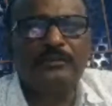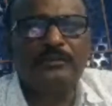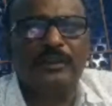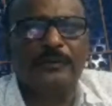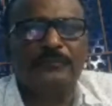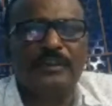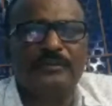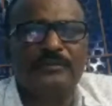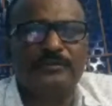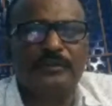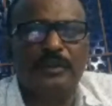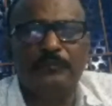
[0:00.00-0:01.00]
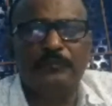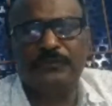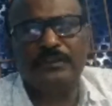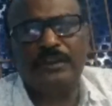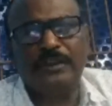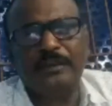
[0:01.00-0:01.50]

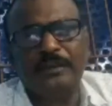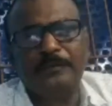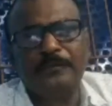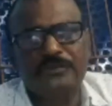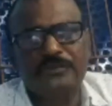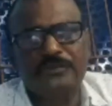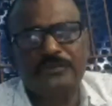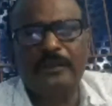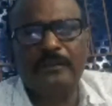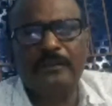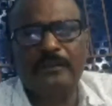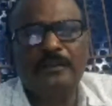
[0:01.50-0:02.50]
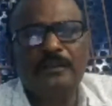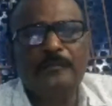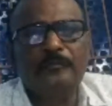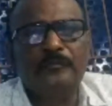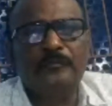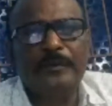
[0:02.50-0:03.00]
the husband,
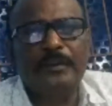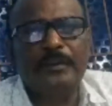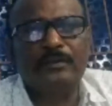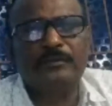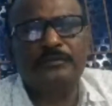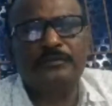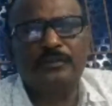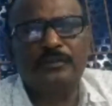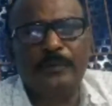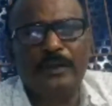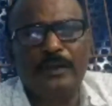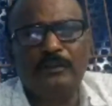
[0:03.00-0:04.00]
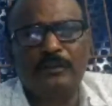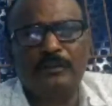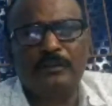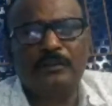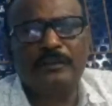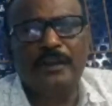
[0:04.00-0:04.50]
because of
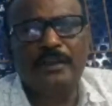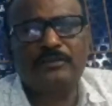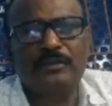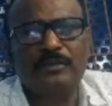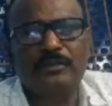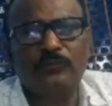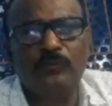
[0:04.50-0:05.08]
anger, dealt some